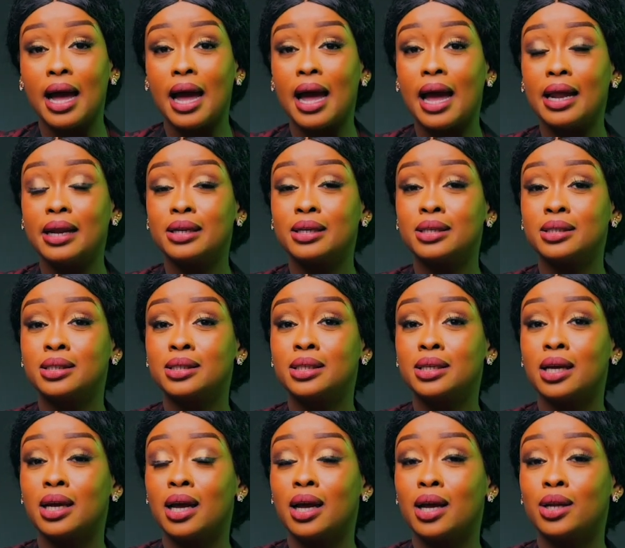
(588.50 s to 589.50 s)
And
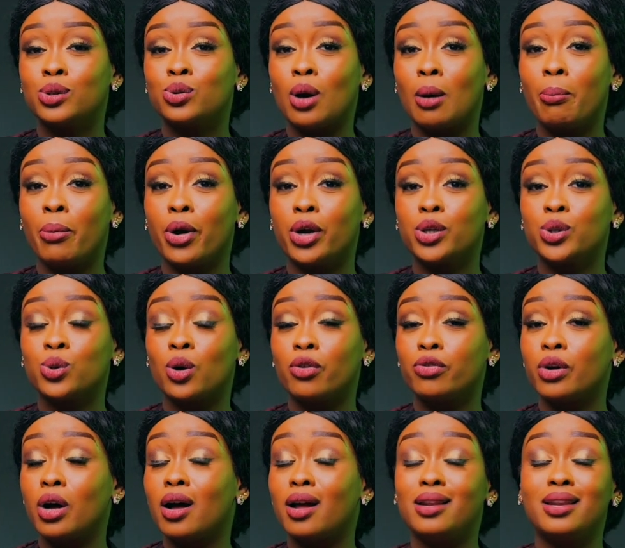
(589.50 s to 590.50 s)
to a point
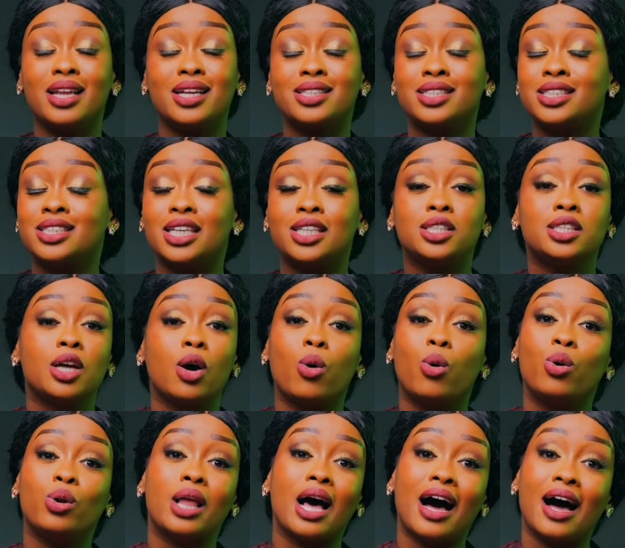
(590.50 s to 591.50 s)
of, let's change the
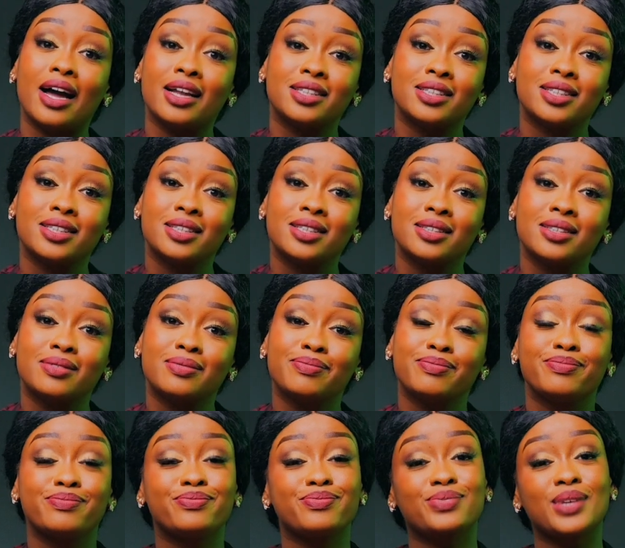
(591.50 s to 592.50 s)
whole heart.
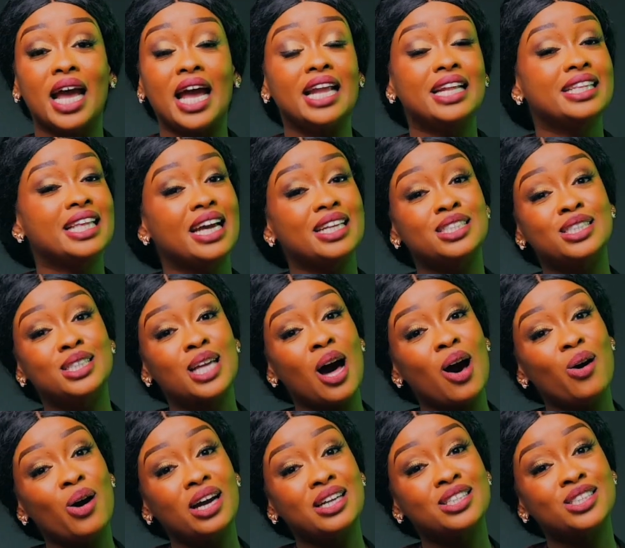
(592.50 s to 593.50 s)
And that is
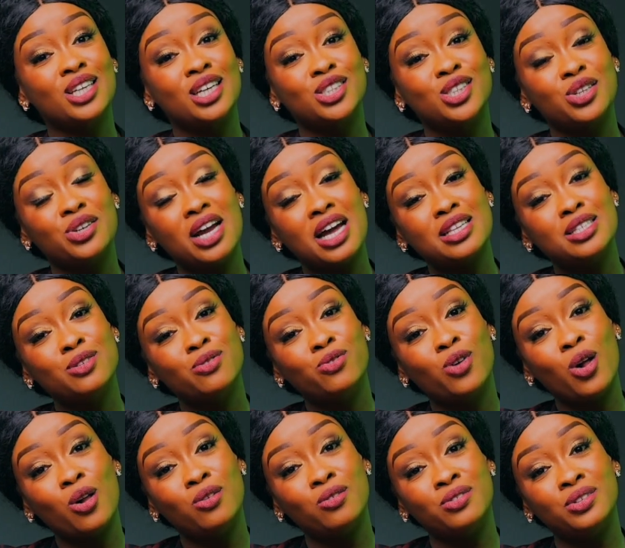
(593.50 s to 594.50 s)
how heart surgery has
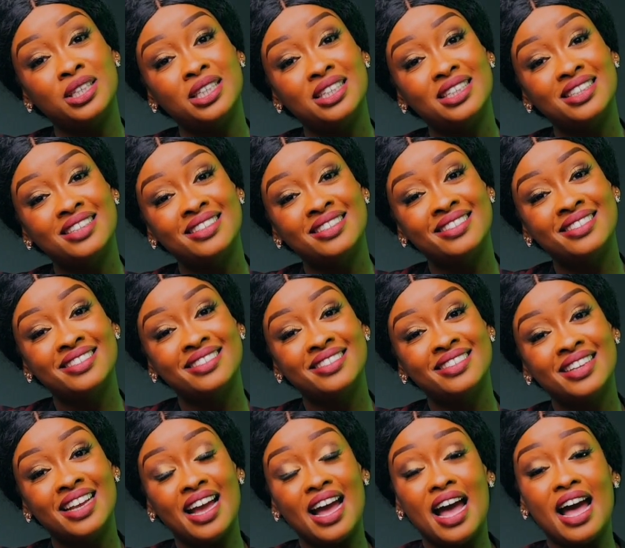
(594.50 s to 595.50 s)
evolved.
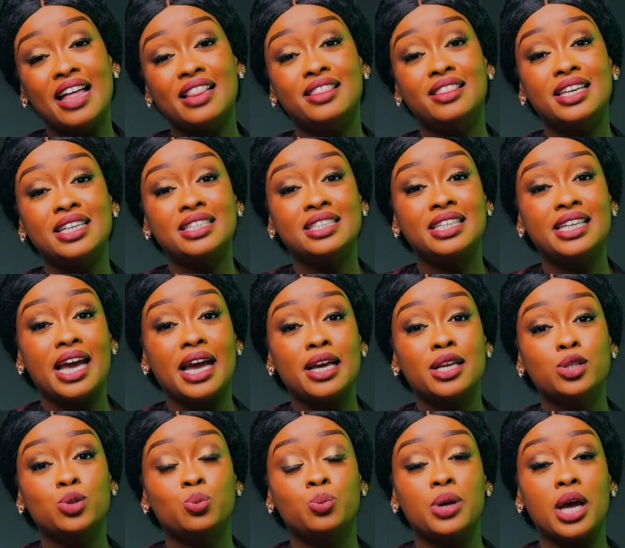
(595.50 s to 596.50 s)
These
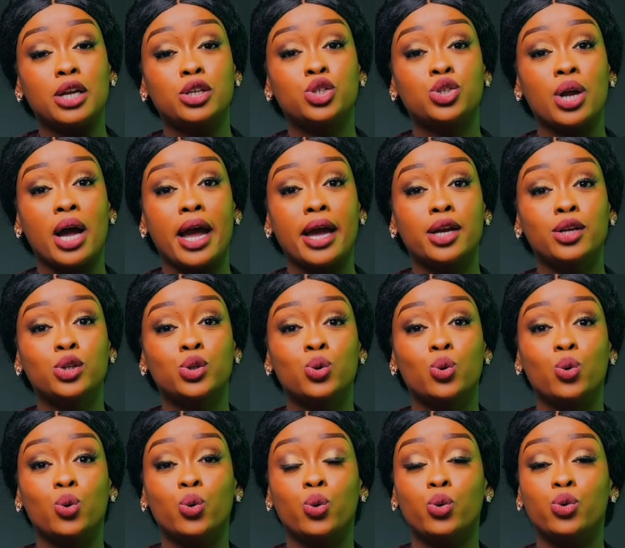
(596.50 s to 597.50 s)
days, we are trying
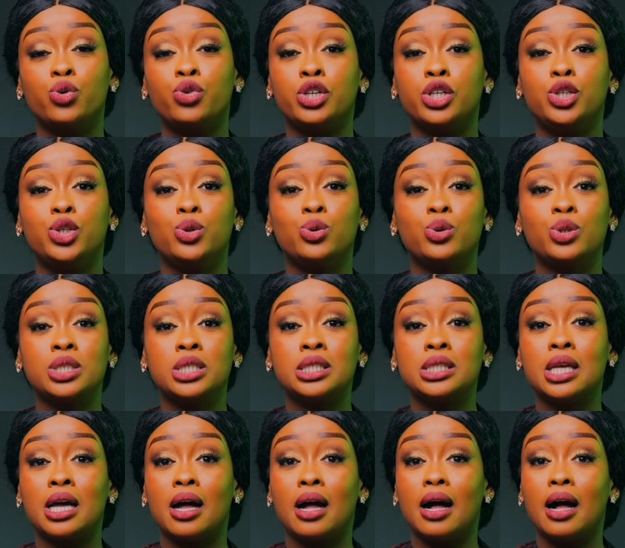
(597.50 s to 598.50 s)
to
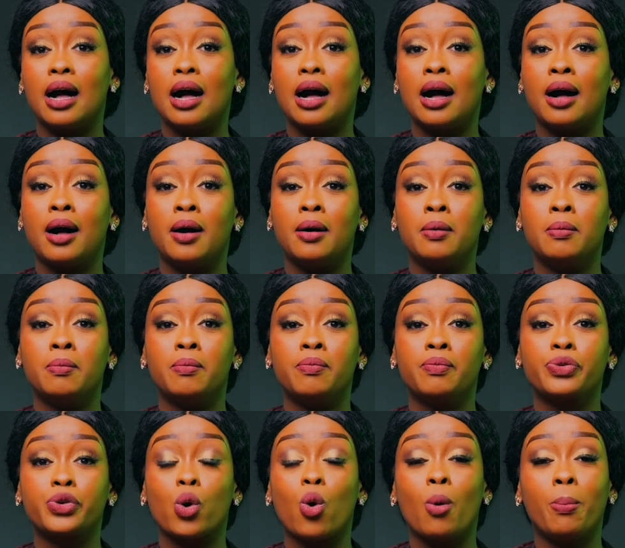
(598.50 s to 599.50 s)
reduce
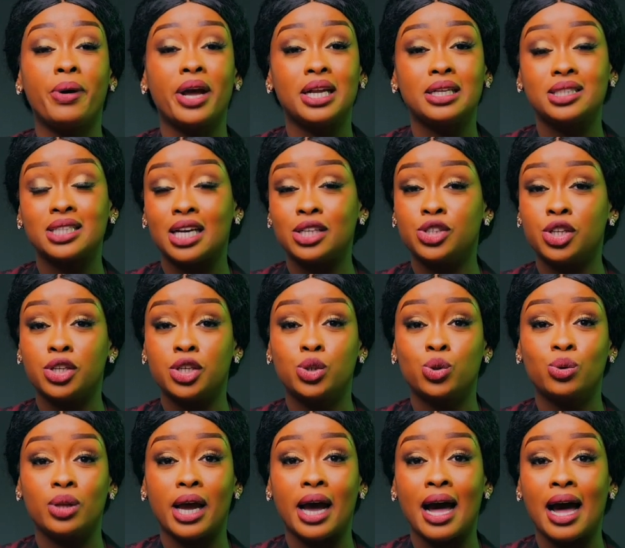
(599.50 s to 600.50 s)
open surgery to
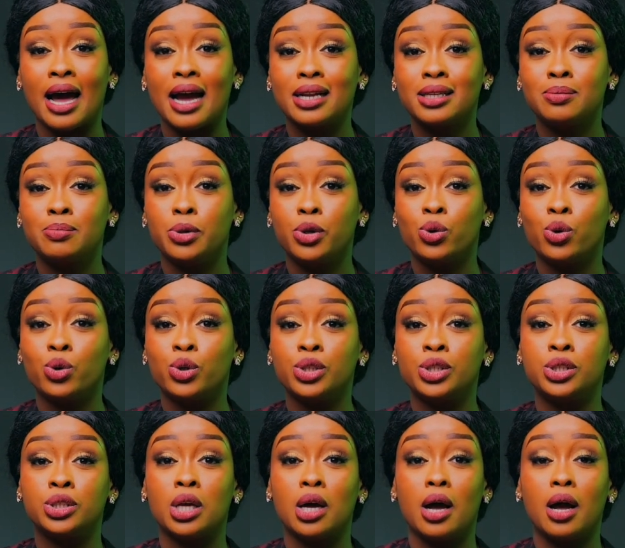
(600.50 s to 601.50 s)
the heart,
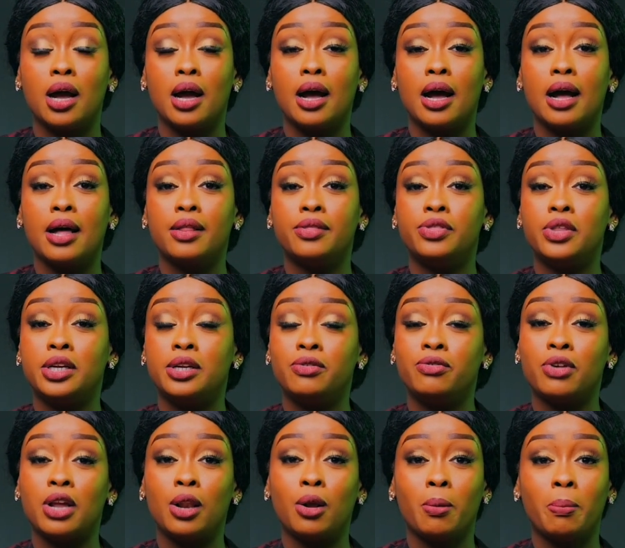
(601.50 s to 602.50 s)
because the
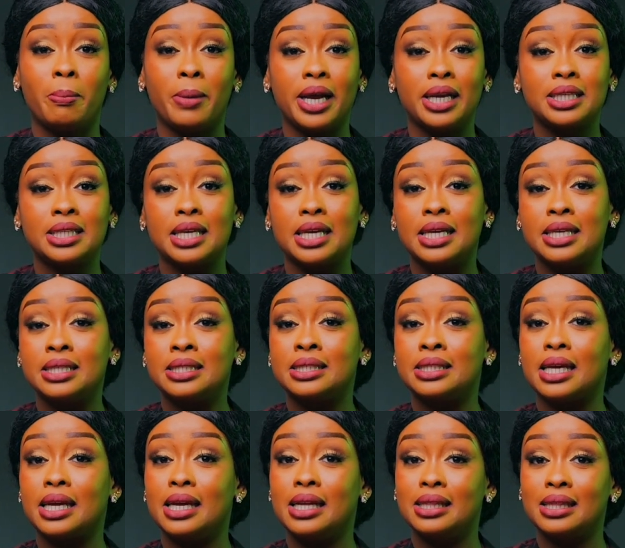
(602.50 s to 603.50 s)
development is
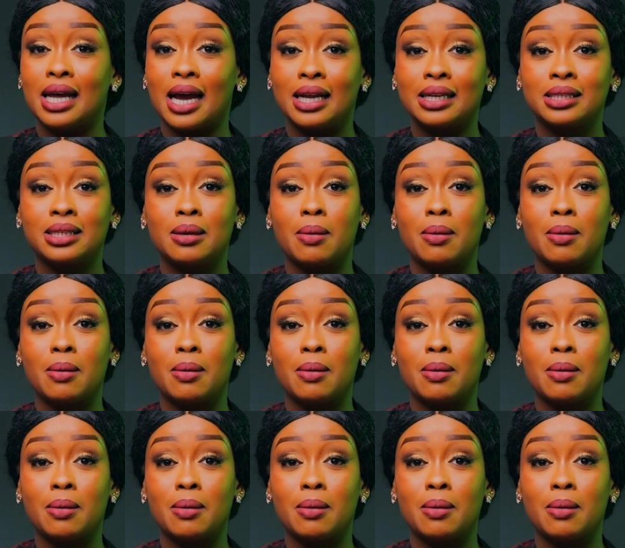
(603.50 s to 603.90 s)
in that